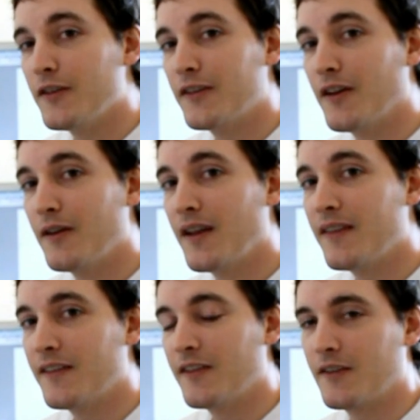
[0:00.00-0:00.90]
So yeah,
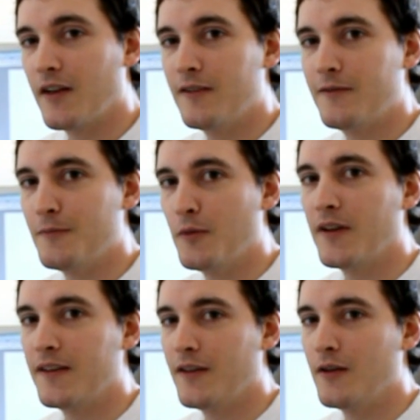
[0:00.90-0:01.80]
that's just kind of what
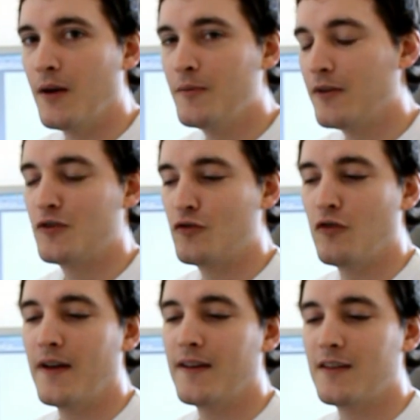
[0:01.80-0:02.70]
I do. I'm not
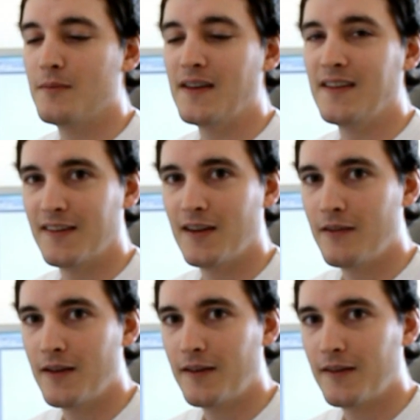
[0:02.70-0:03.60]
trying to be
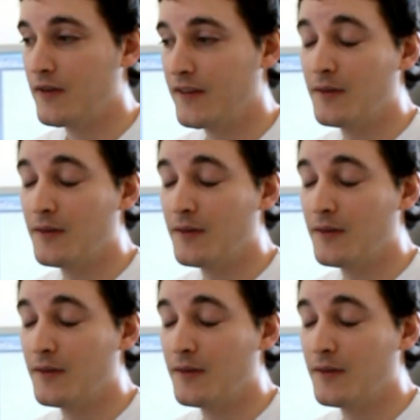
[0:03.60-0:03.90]
serious.